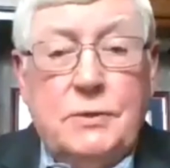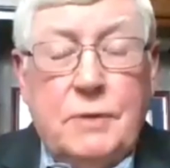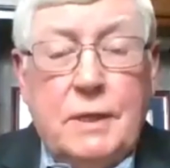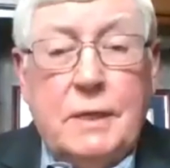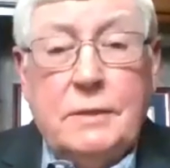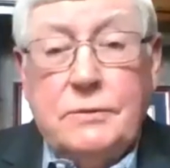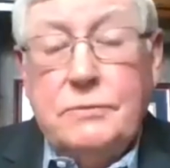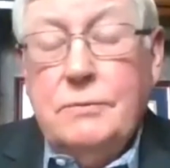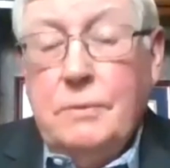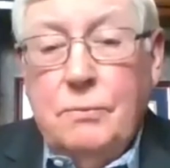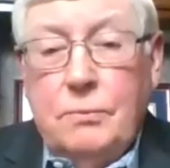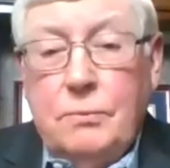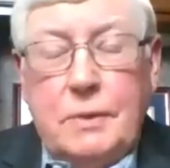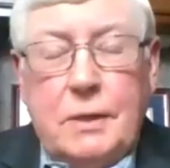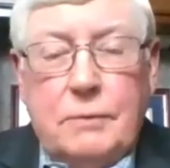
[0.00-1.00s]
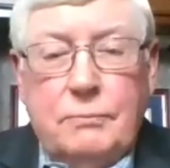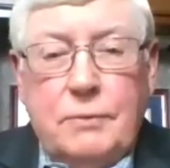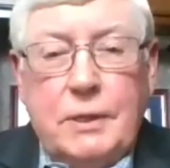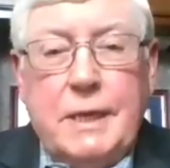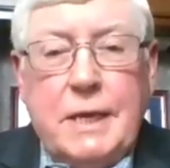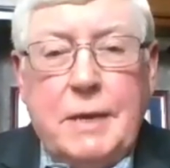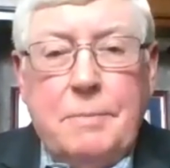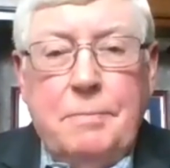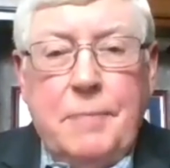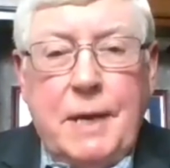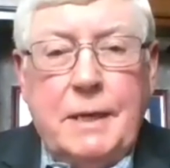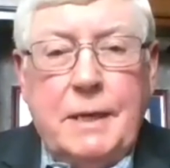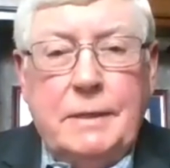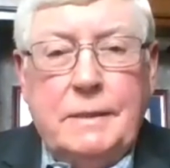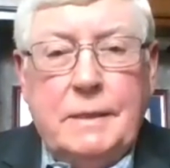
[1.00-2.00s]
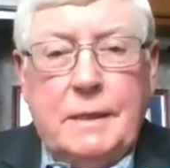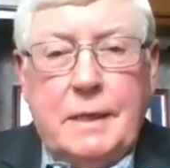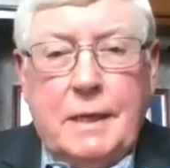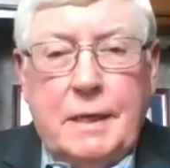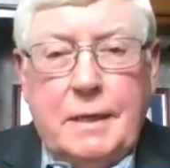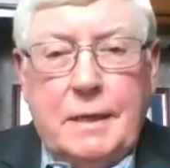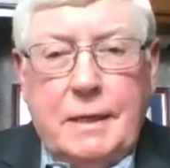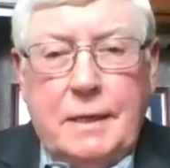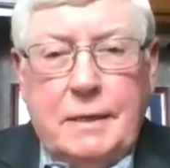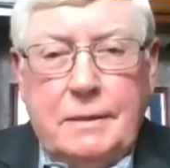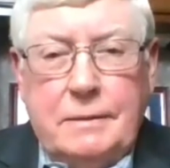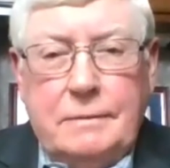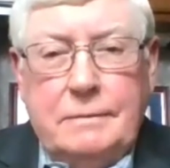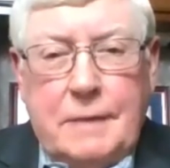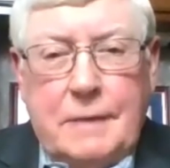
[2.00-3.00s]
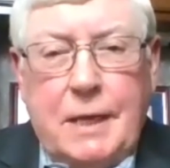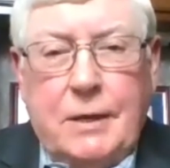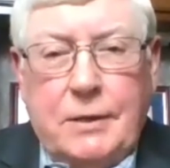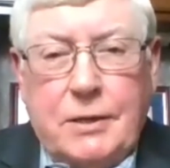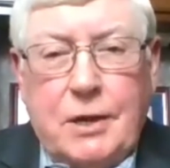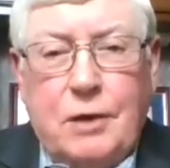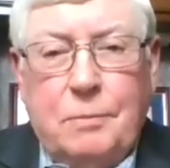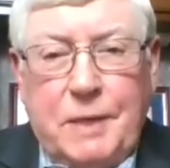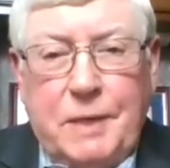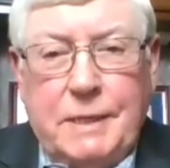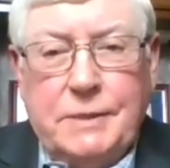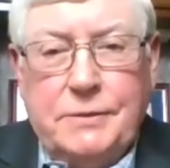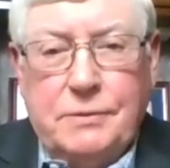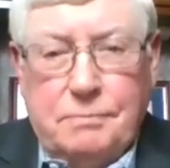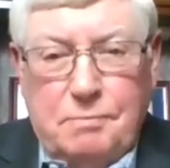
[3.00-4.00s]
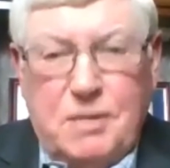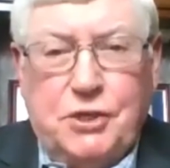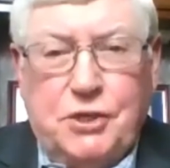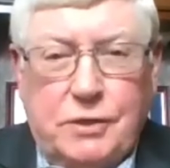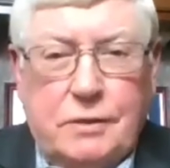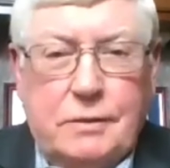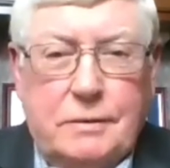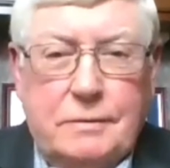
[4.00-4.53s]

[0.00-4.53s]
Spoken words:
that's really embedded in AARP's mission.